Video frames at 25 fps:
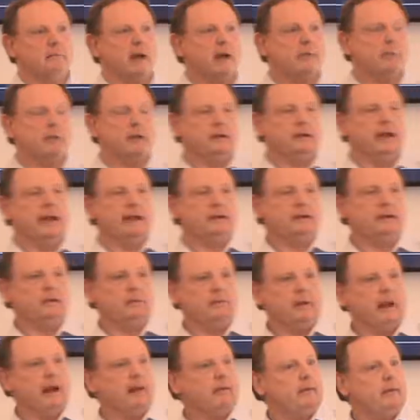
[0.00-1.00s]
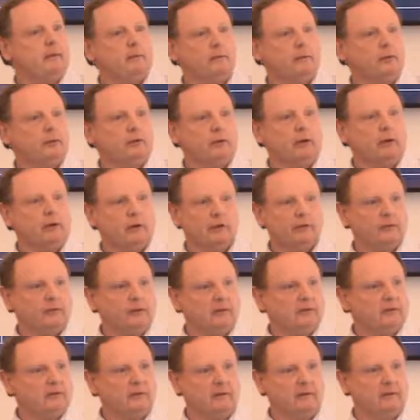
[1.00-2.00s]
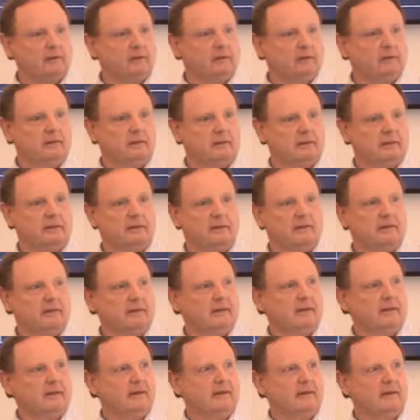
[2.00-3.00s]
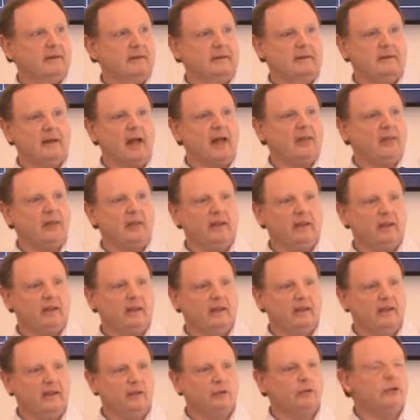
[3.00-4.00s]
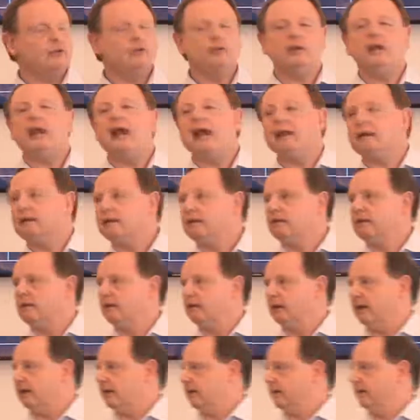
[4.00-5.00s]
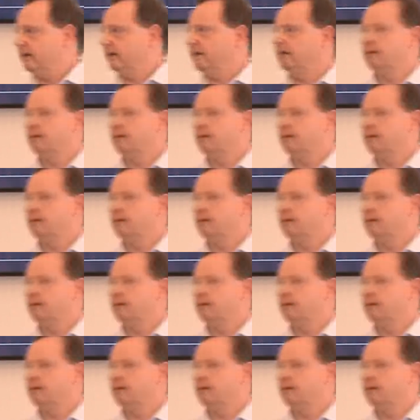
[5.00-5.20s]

my protective parent was non existent. Nothing. So she had to do it.